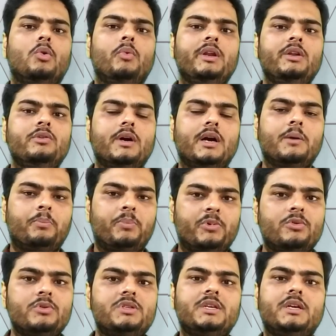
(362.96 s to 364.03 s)
when you
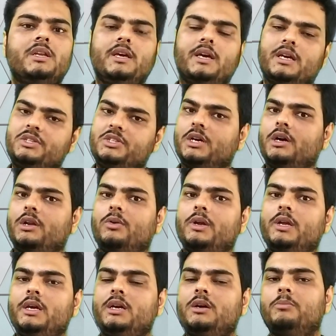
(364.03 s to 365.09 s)
approach any HR or
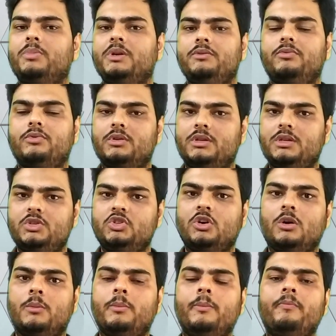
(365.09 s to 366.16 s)
any company for the
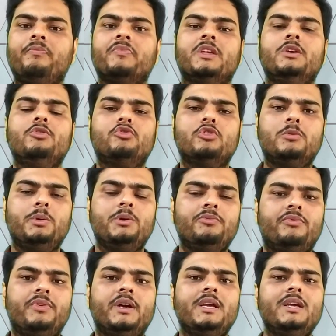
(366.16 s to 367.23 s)
job, you should be
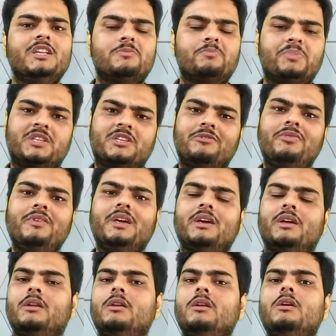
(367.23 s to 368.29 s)
very specific
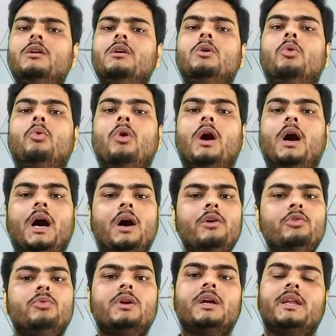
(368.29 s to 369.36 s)
in how
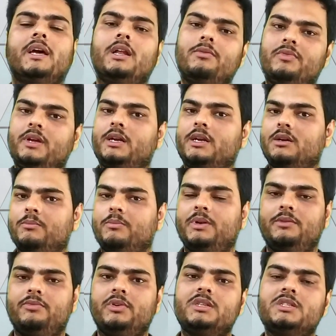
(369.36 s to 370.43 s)
you can help that
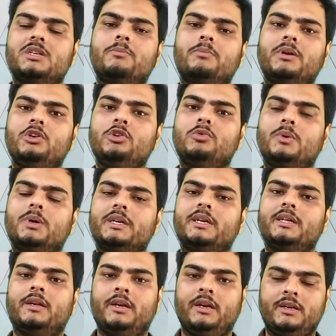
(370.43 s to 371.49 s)
company. For example, you worked
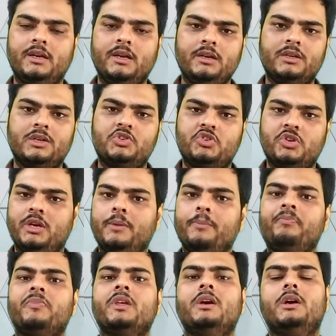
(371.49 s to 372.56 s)
in a retail industry,
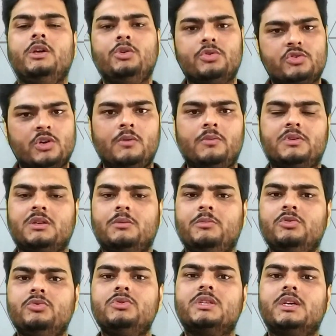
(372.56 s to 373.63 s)
you solved
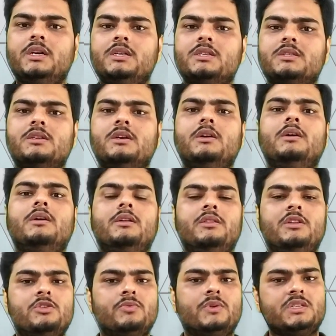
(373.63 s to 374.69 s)
some huge case.
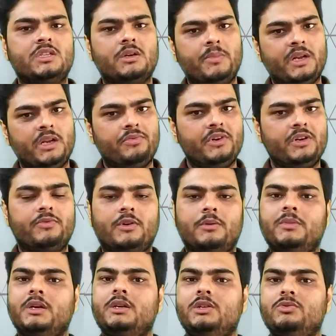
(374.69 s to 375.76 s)
This was the benefit
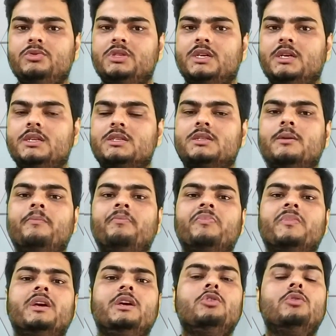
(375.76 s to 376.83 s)
from that huge case.
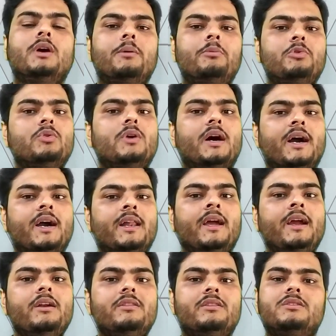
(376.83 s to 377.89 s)
You have to
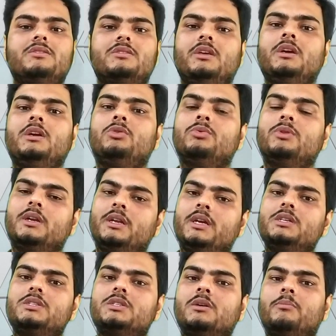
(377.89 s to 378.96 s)
highlight this thing to the
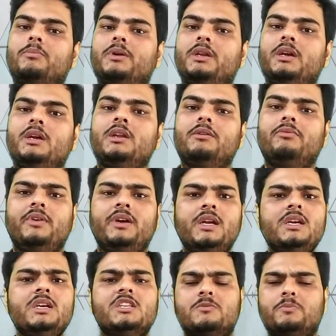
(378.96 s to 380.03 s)
next company in a
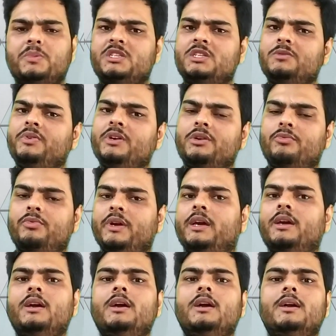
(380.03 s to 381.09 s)
very specific
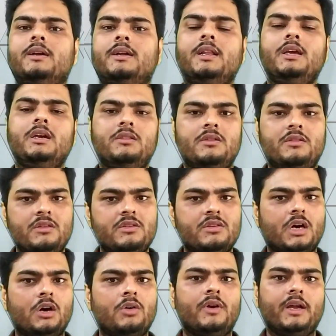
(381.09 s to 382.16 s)
way, telling, this is
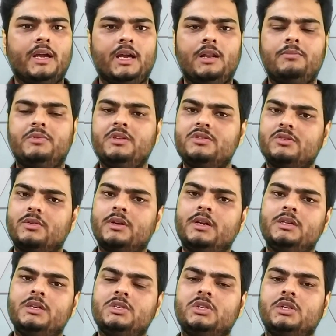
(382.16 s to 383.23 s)
how I help this
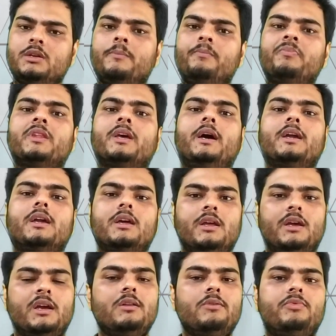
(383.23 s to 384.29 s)
organization. I can
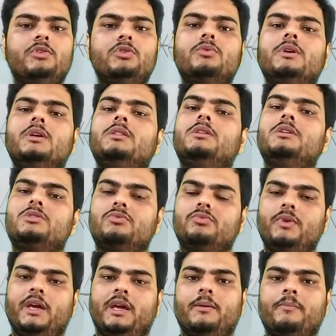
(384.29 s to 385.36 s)
help you in this
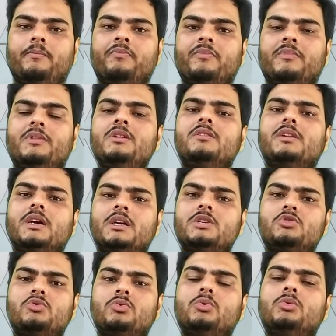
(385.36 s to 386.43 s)
way. This
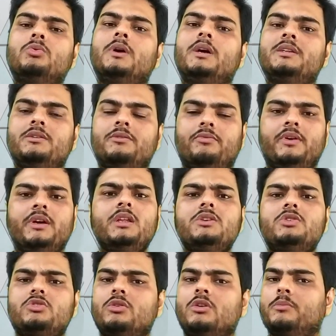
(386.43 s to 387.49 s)
has to go as a very
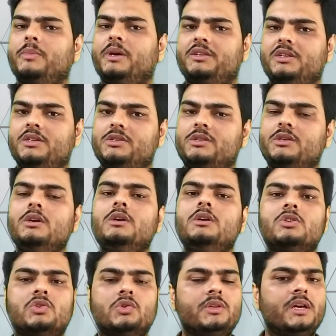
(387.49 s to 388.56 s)
strong message
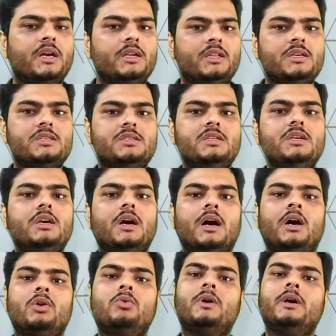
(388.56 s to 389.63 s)
so that they see
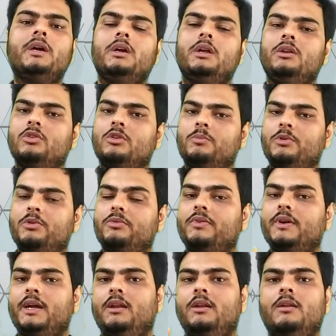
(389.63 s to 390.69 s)
ROI in your
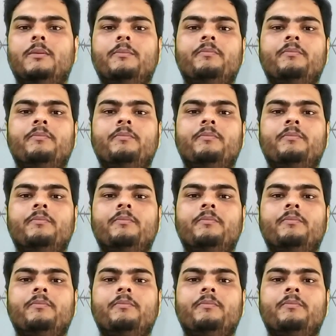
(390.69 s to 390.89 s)
profile.